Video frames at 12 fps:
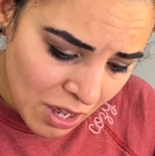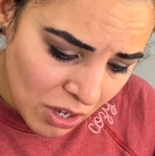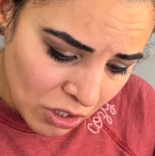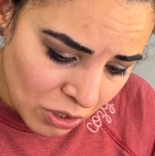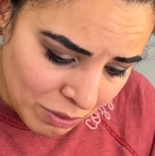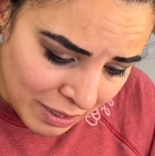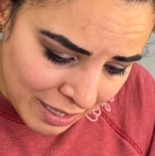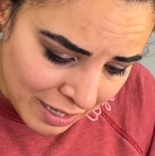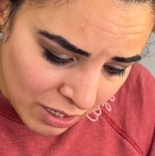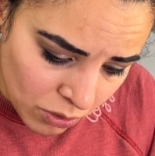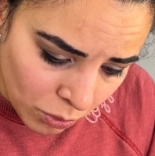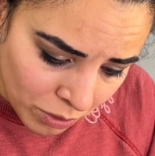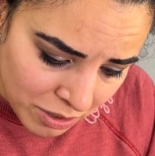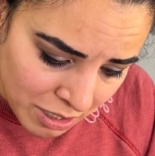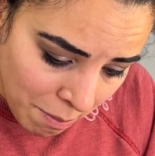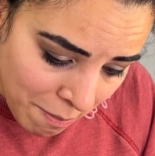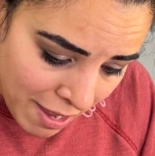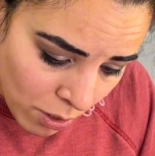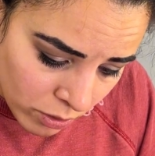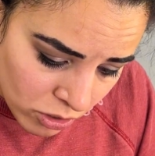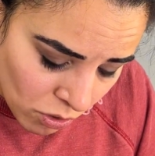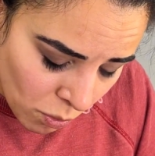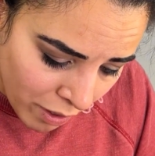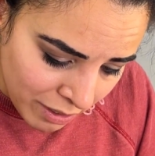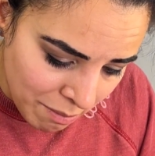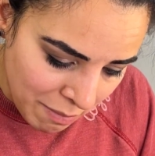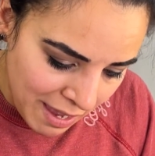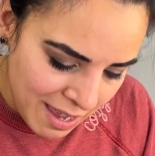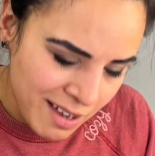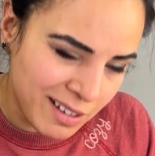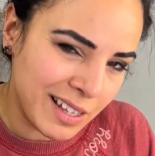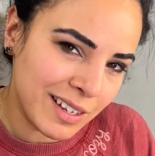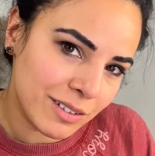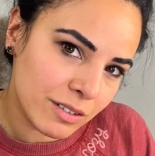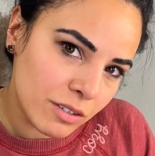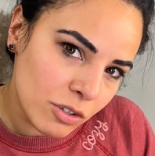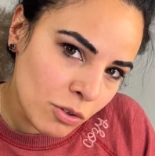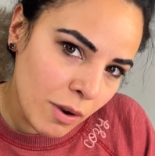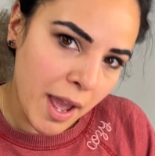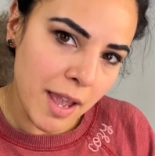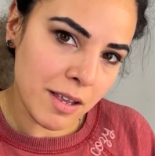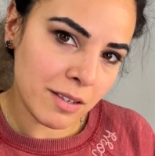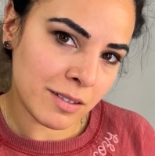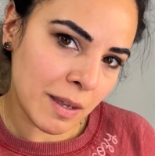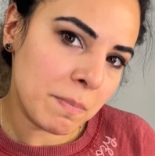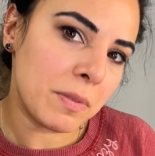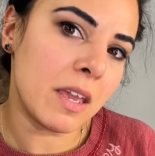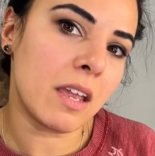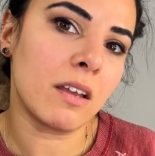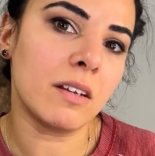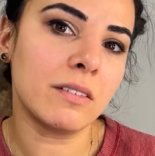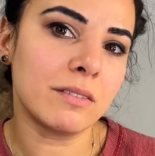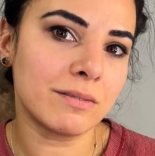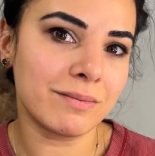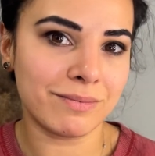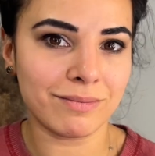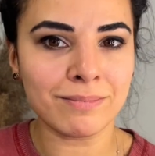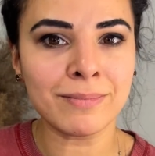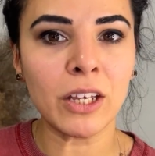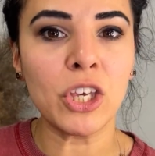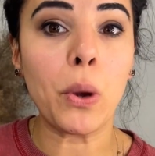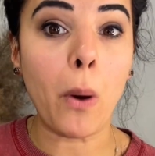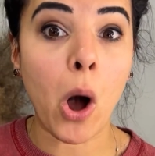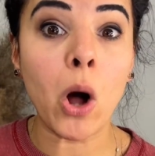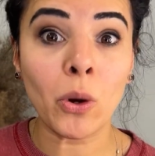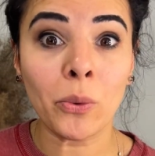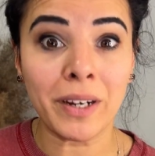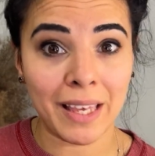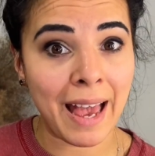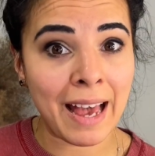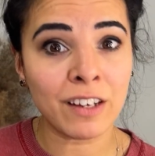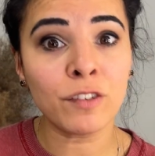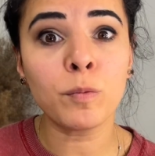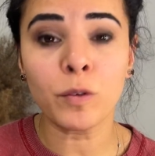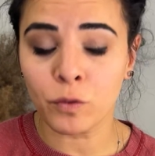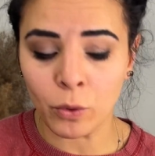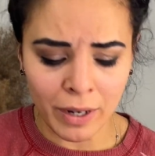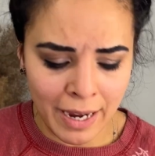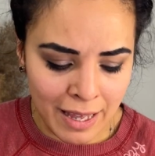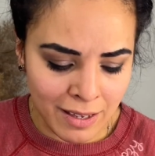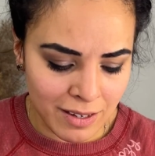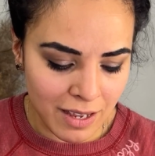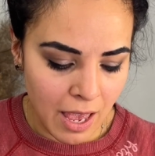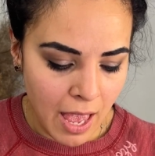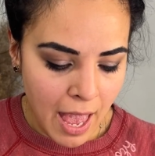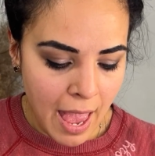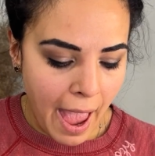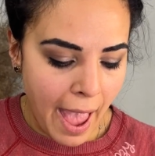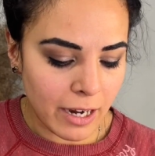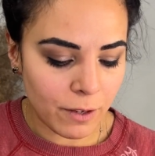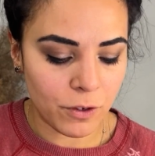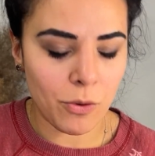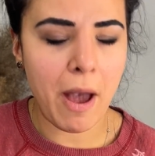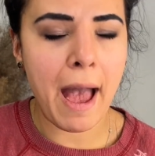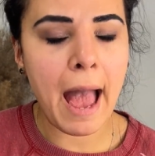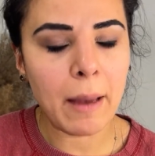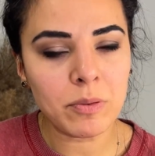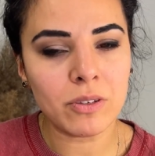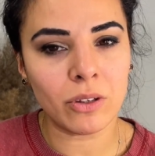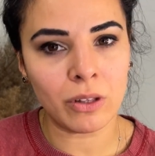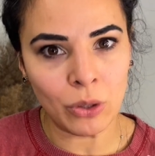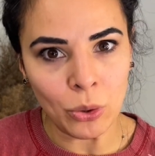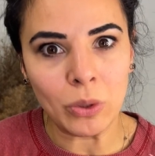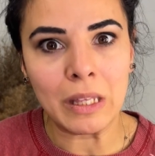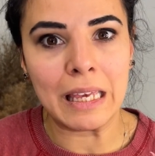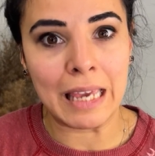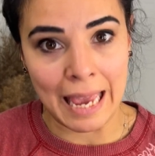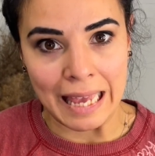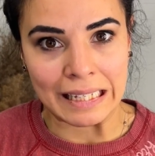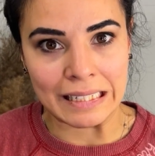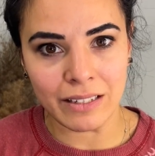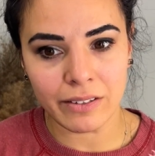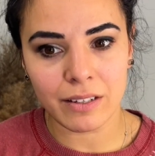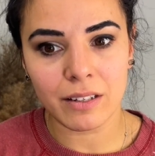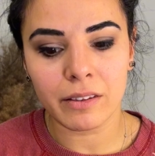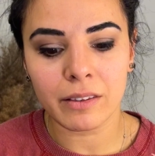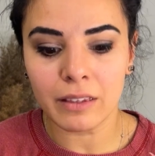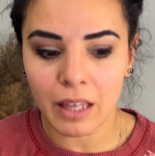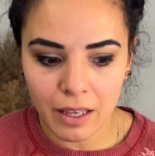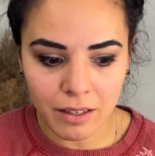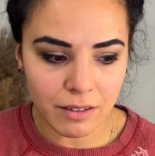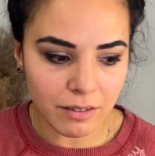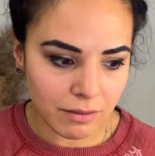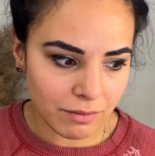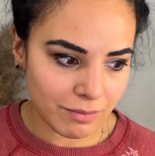you need it in order to make what you want to make, like, try something that you already have beforehand. And if you absolutely can't, then